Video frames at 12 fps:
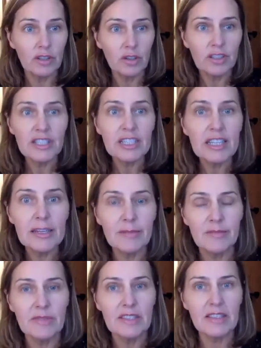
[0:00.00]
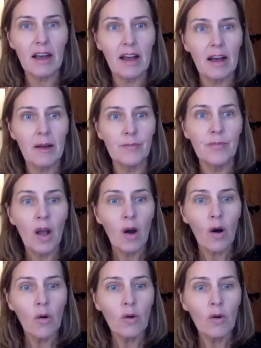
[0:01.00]
teams.
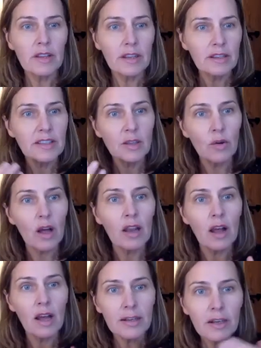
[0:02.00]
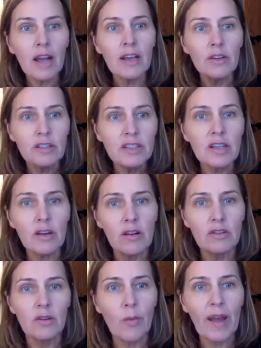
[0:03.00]
So I learned
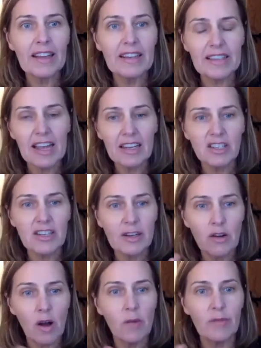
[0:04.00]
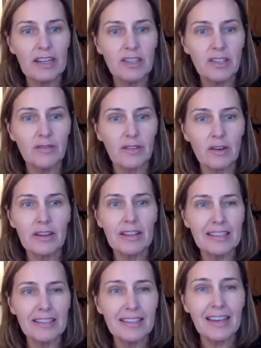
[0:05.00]
along the way, it's actually a combination of a lot of
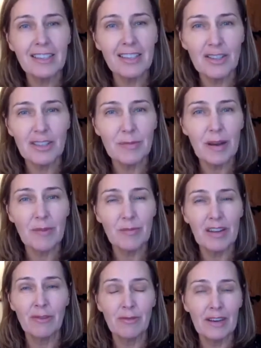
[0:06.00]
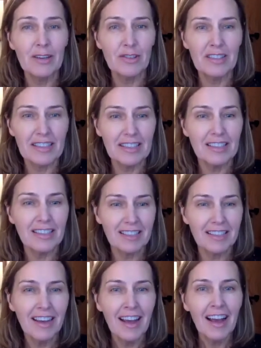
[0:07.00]
things. It's actually just about being a really good citizen,
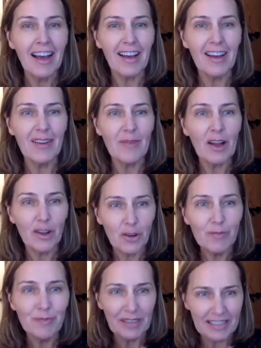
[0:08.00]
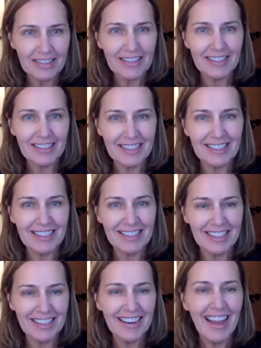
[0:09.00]
a good business
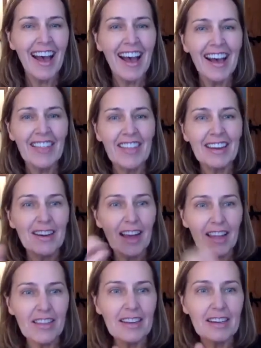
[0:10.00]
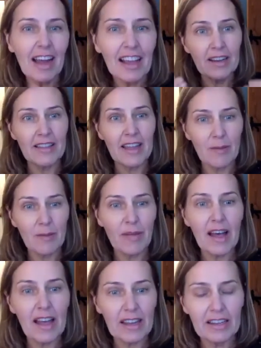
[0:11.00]
citizen, and then actually
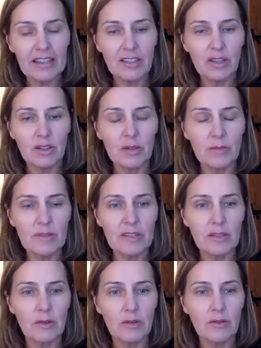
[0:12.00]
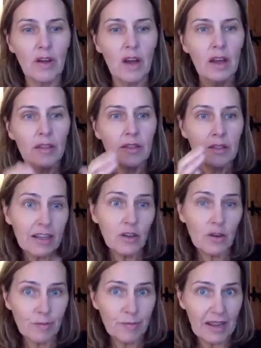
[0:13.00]
just bringing that back in terms of
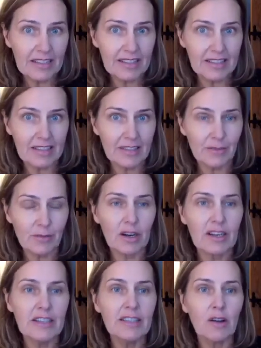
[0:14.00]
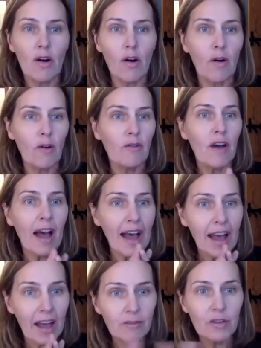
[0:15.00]
basics, right? Of, have you
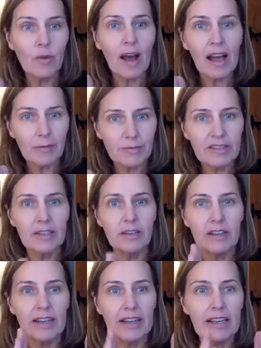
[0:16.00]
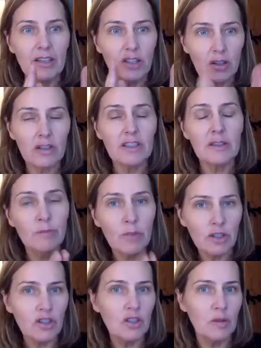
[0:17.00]
absolutely done as much as you
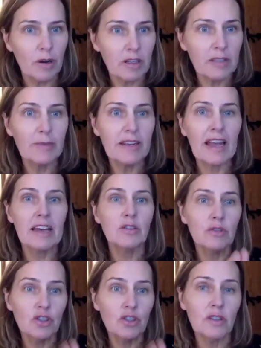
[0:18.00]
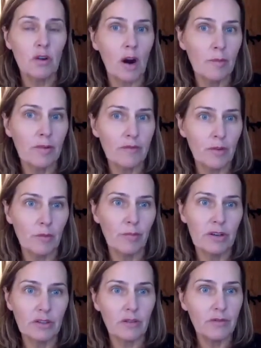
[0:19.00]
possibly can to reduce the carbon
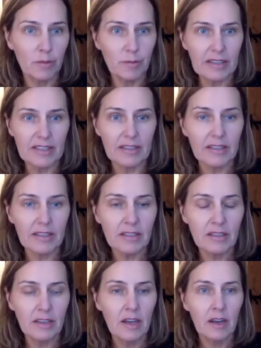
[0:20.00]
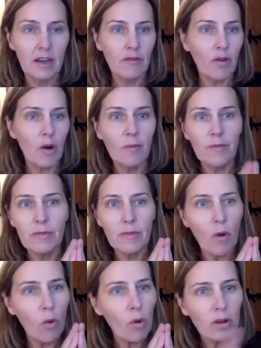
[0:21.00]
footprint of your business from
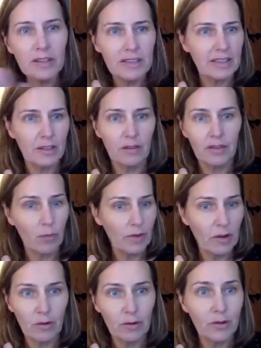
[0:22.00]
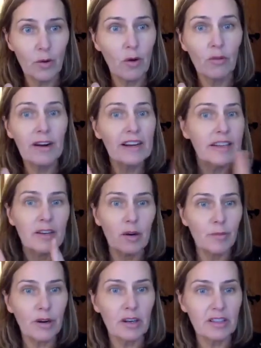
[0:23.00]
all of this stuff that we all know already in
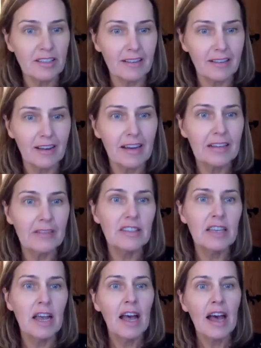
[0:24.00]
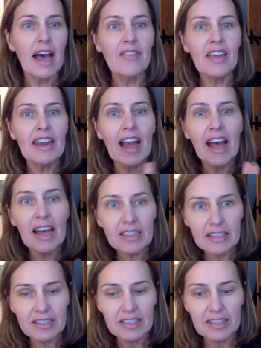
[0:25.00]
our personal lives? And then
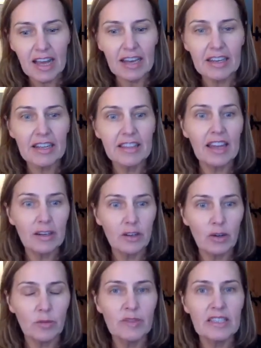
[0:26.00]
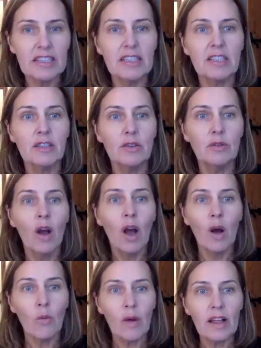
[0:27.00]
adding to that, it then comes into,
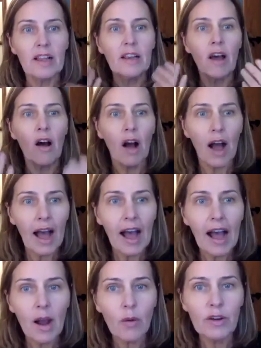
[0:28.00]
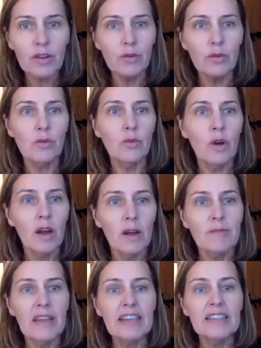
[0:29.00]
well, how are you
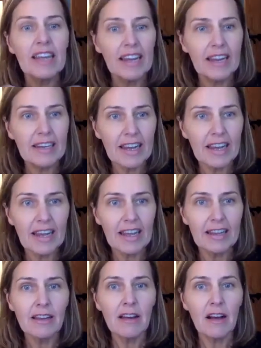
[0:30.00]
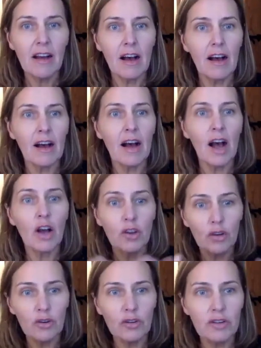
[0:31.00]
maintaining a
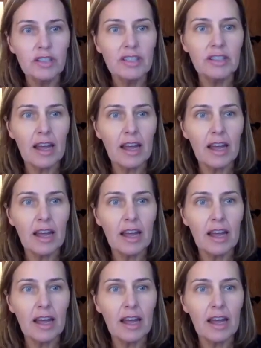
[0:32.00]
good